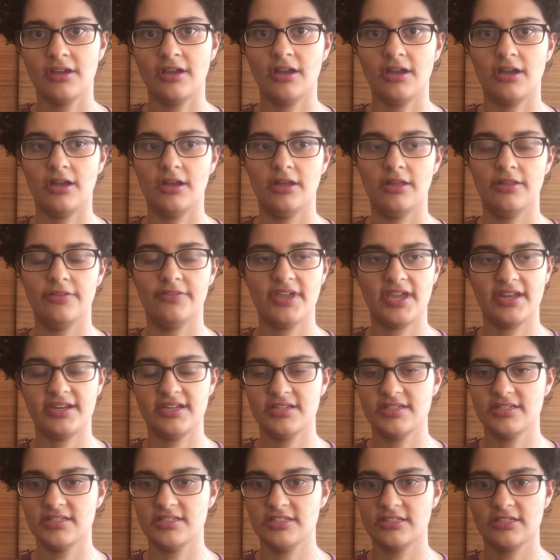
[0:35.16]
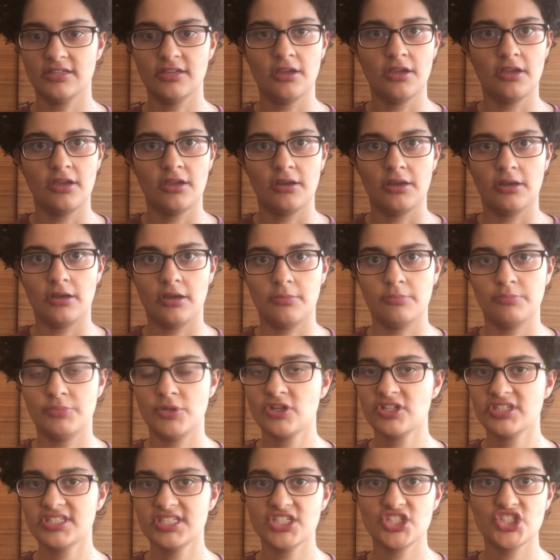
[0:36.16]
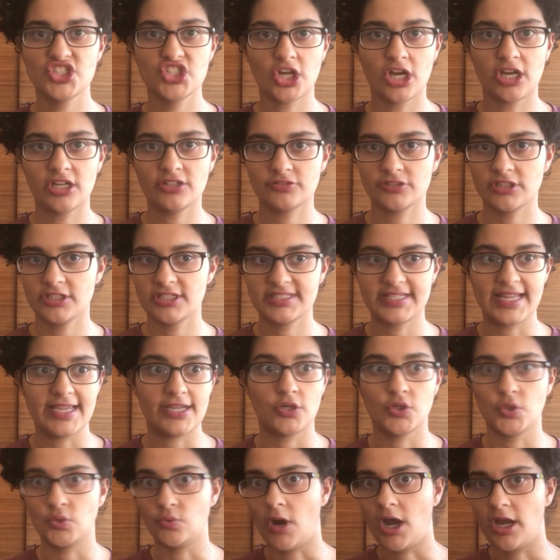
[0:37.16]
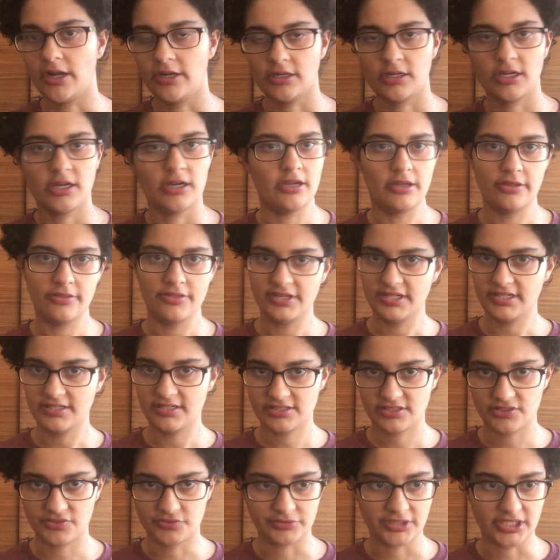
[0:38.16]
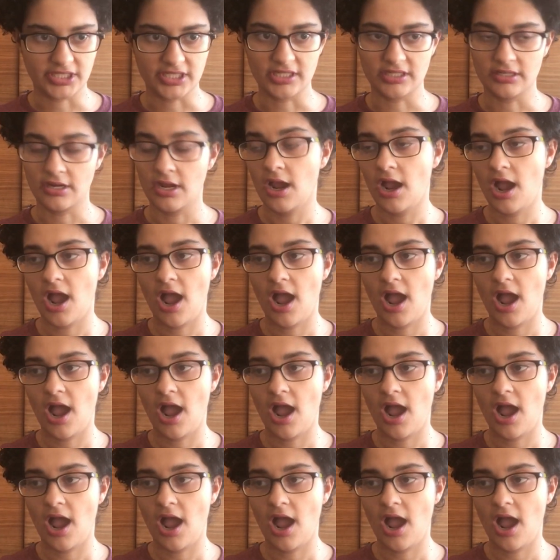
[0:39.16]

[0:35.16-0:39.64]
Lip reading: That is, books in genres like erotica that he doesn't read.